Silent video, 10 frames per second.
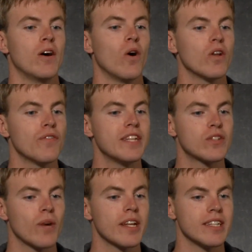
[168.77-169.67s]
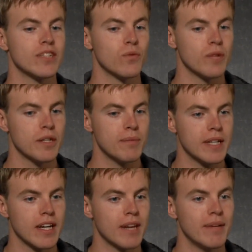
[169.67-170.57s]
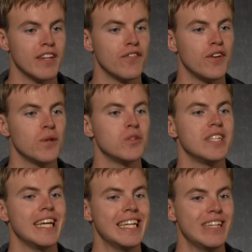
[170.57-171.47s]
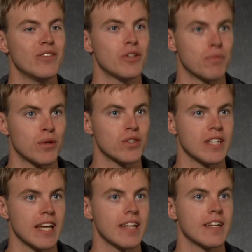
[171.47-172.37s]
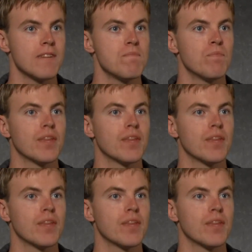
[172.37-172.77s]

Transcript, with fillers: All of these qualities will become infused into your personality